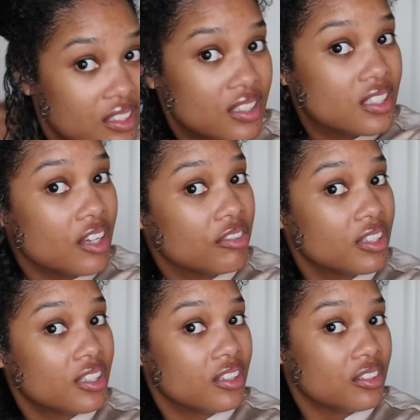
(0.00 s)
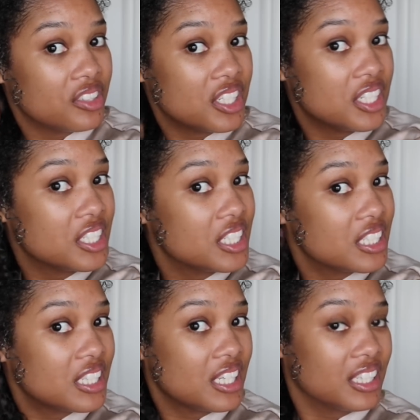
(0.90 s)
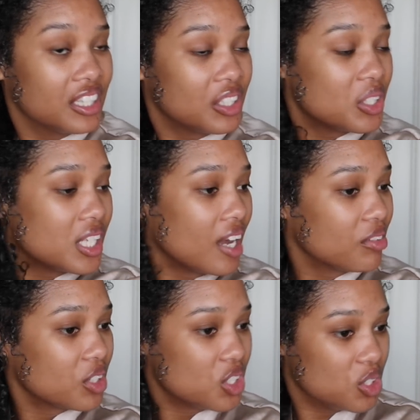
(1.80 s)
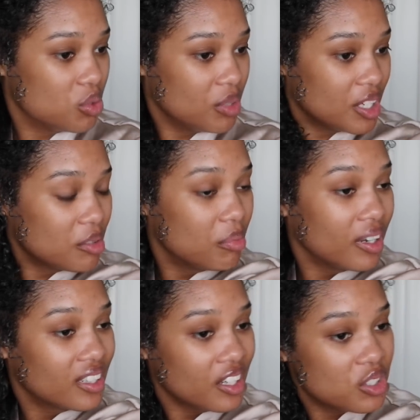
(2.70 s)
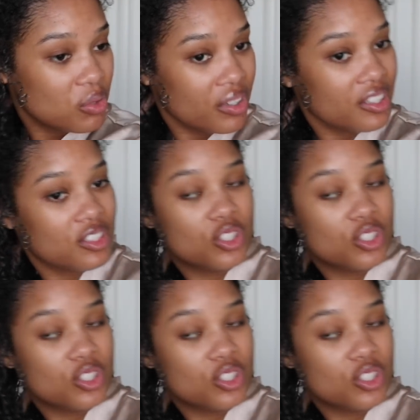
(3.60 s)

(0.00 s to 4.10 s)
It's definitely a little tedious, a little time consuming, but guess what?